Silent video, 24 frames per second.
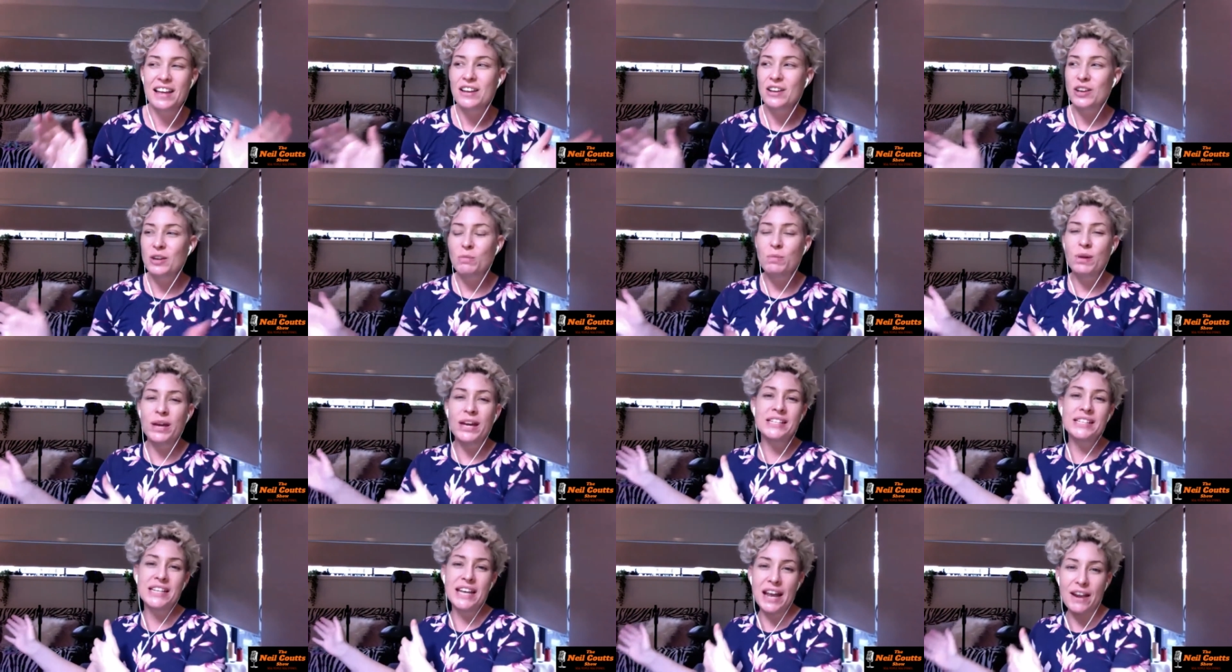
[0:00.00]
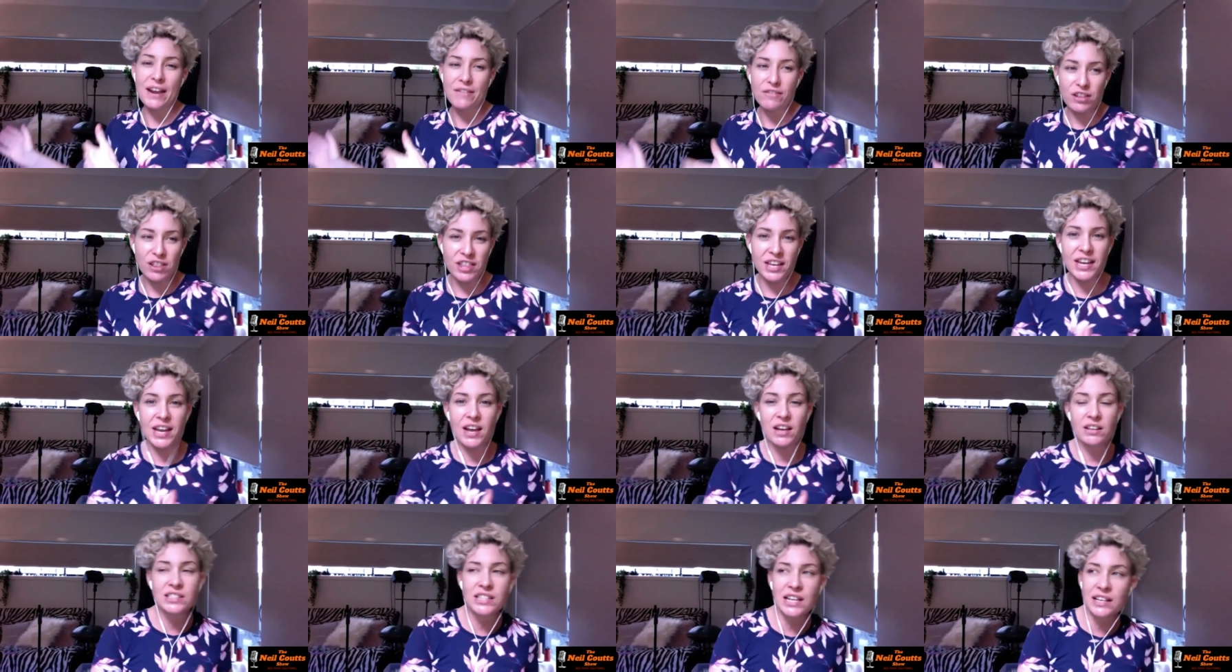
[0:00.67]
Compared to everything
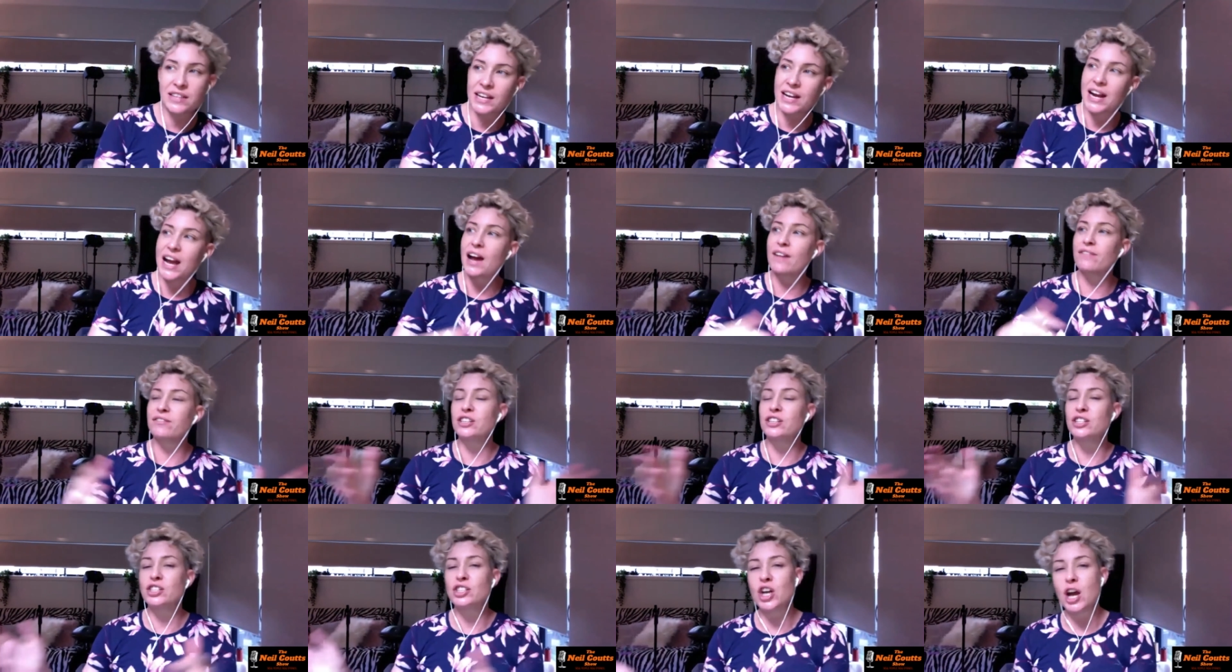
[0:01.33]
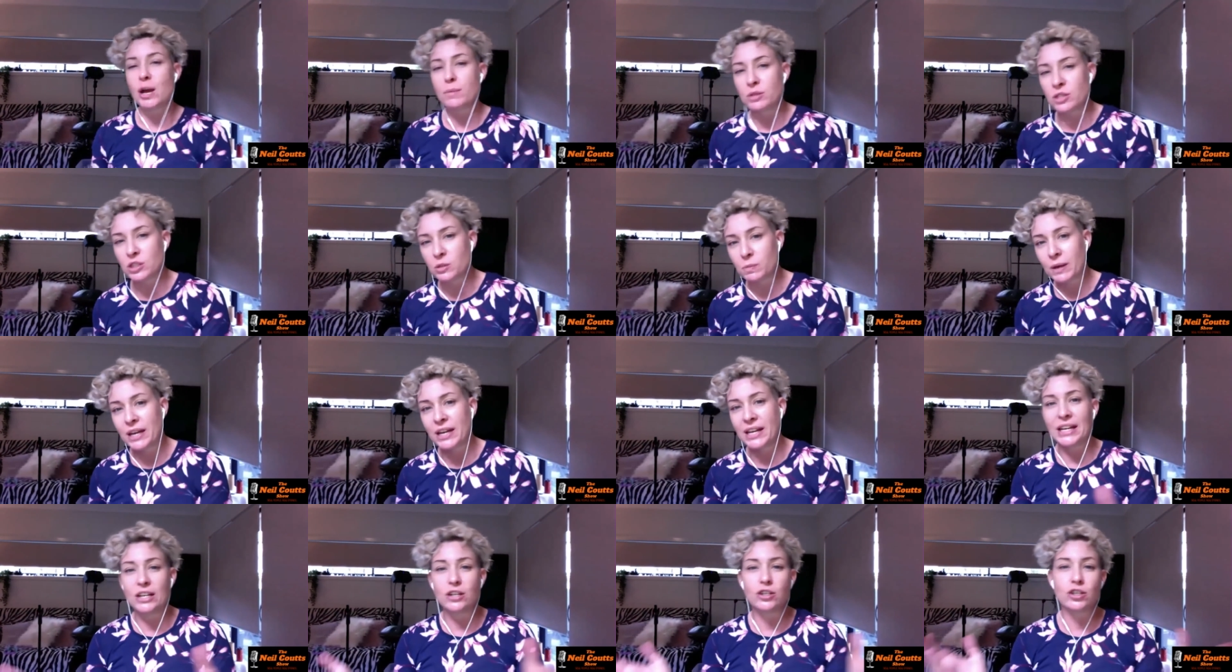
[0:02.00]
else, and then half your time you're
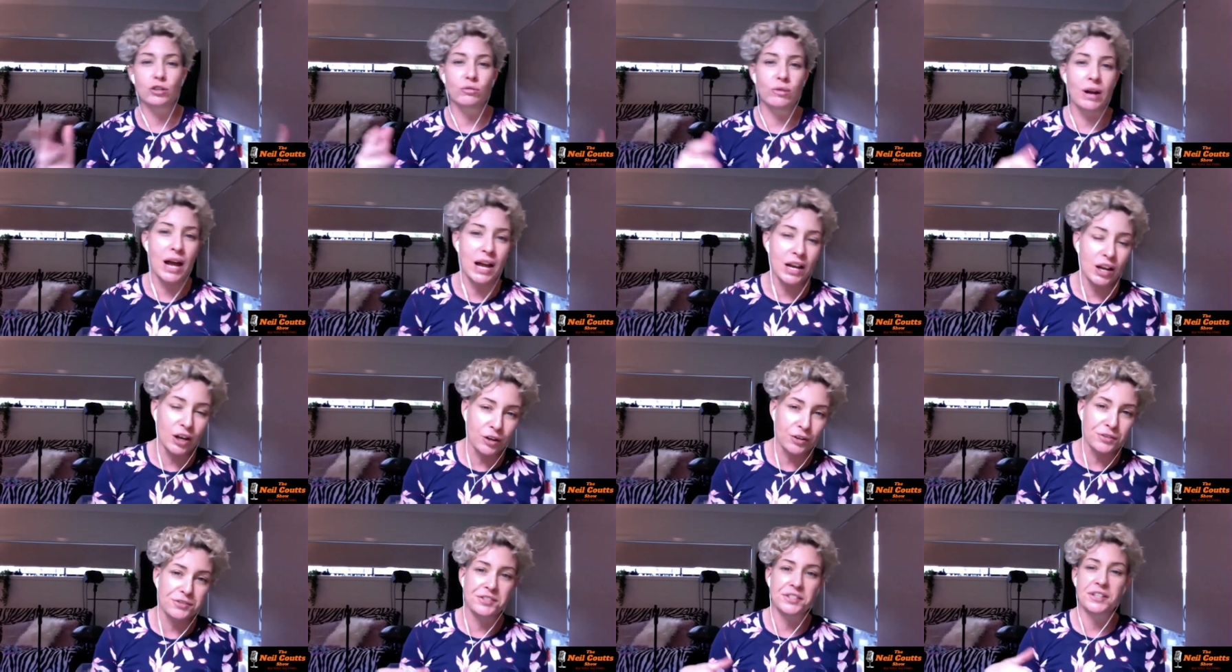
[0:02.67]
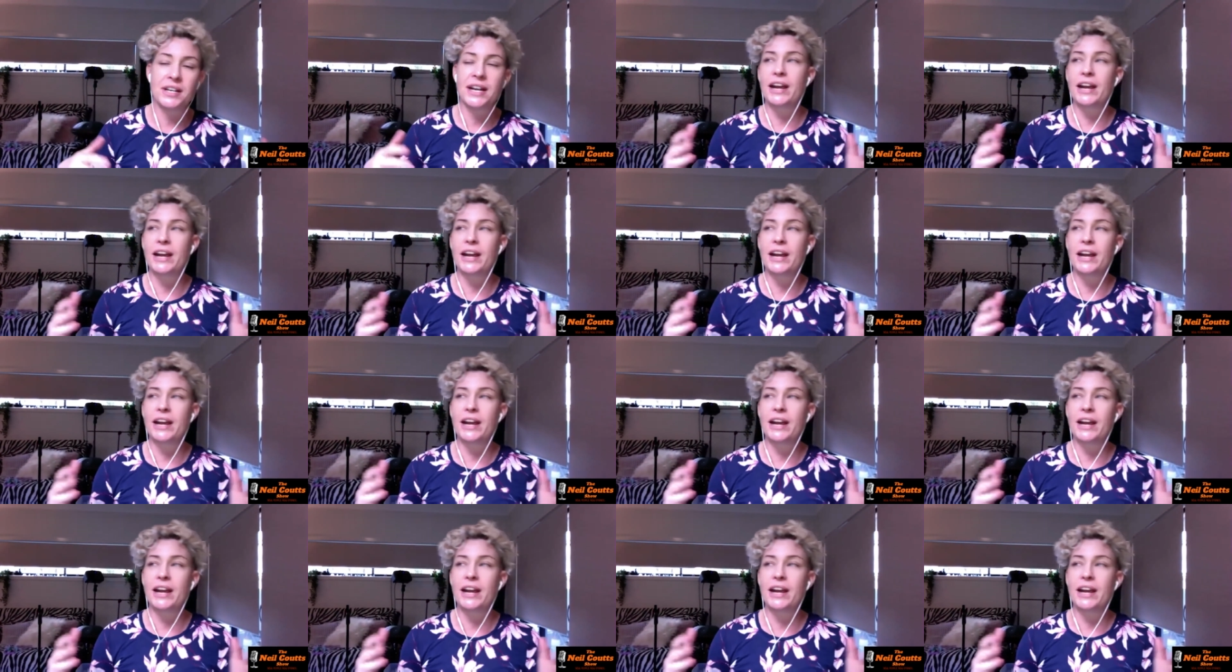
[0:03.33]
spending in Tarragos and